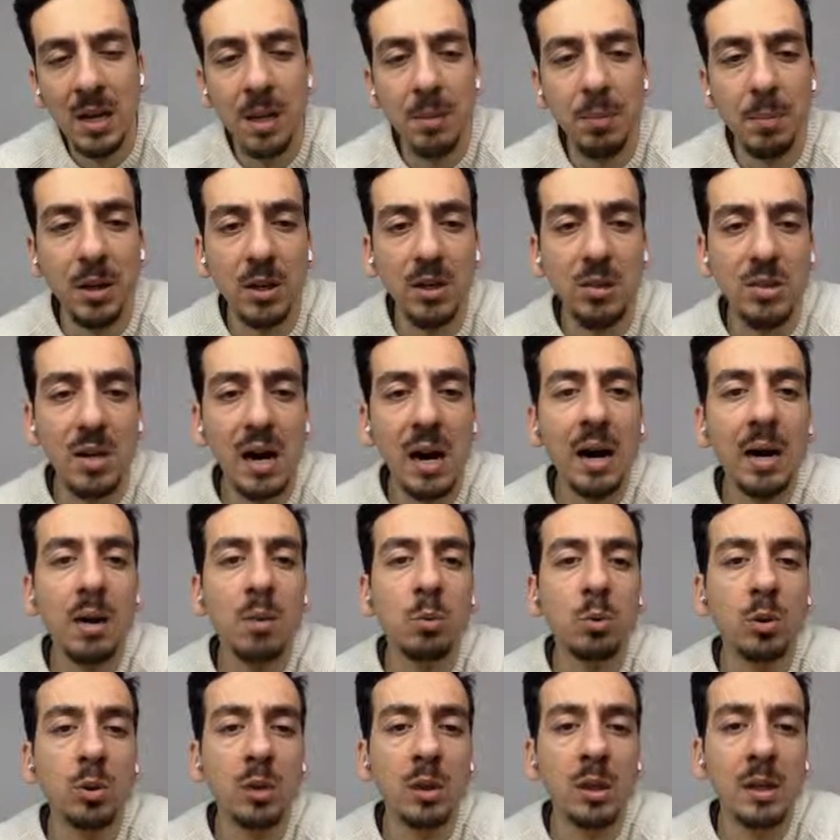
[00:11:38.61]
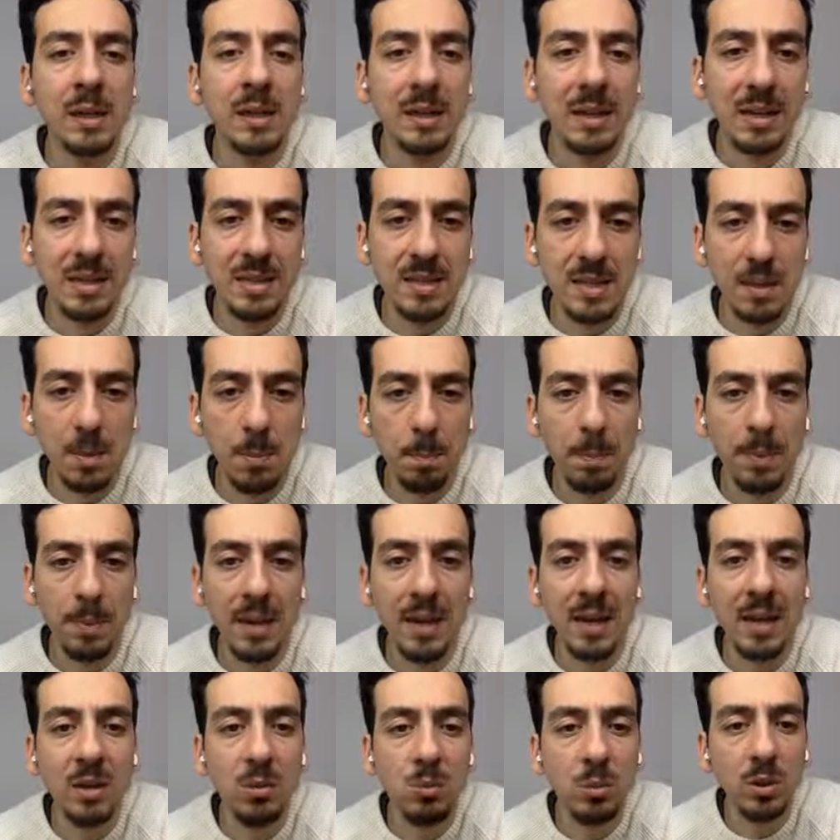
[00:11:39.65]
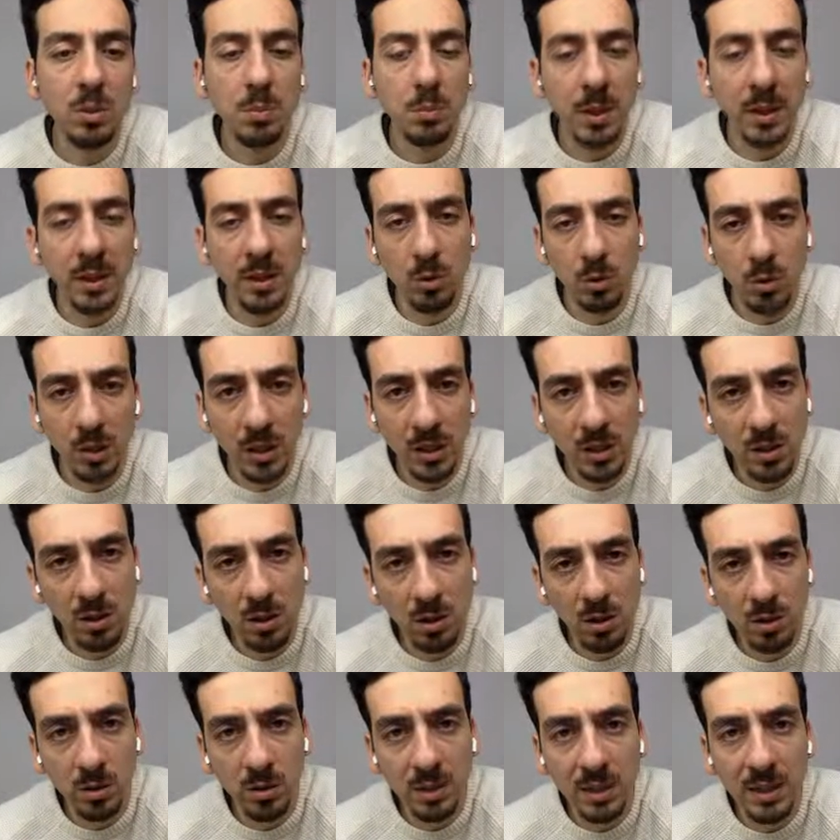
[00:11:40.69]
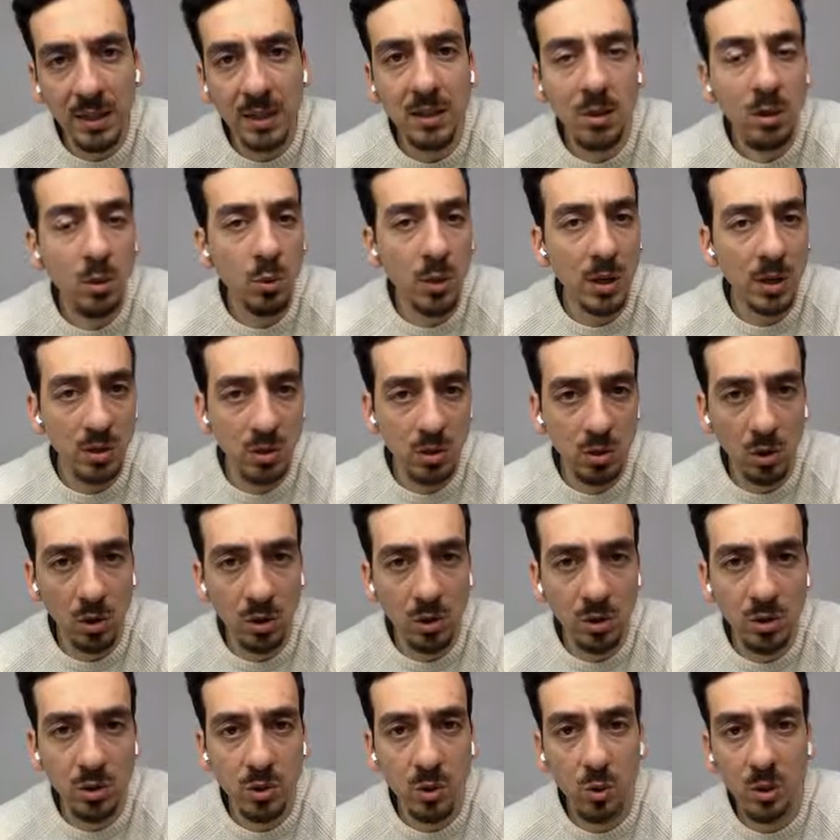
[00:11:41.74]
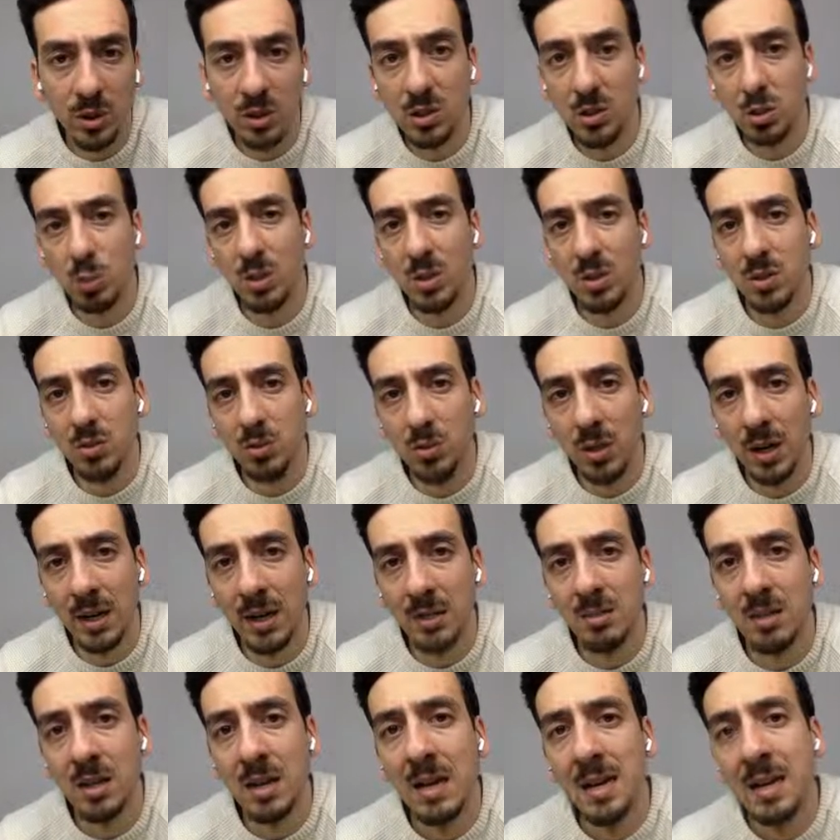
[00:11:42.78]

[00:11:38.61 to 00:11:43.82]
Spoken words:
because I will, let's say, pay with my credit card in US dollars or in Swiss francs.